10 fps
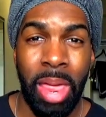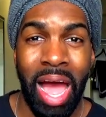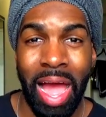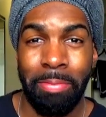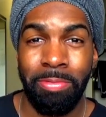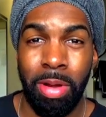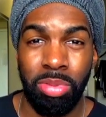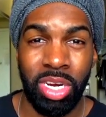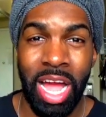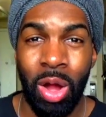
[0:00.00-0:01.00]
I'm from
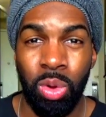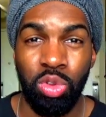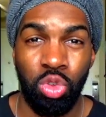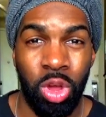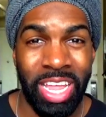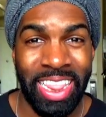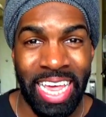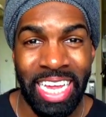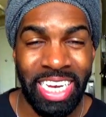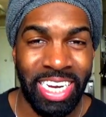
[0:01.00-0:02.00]
Chicago. Soy
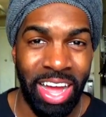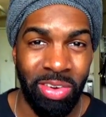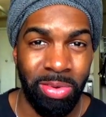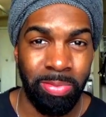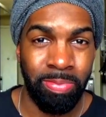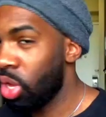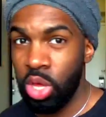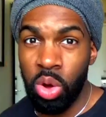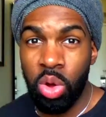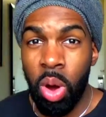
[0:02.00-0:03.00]
de Chicago.
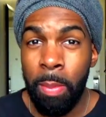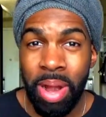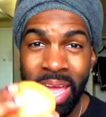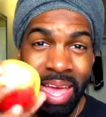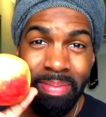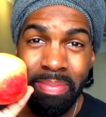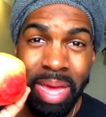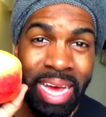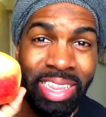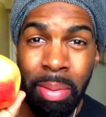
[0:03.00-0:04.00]
Yo compré
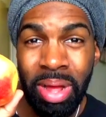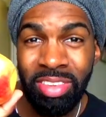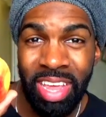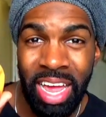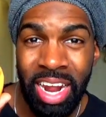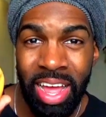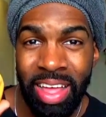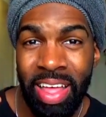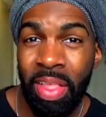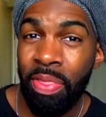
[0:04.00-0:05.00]
esta manzana
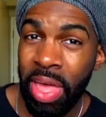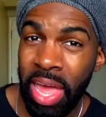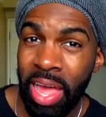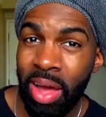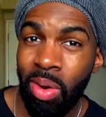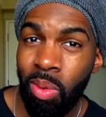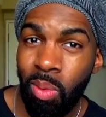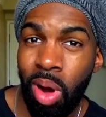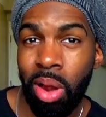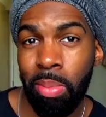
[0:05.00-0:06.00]
de
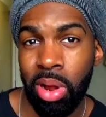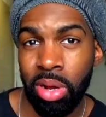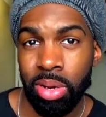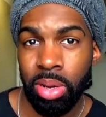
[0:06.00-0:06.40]
Walmart.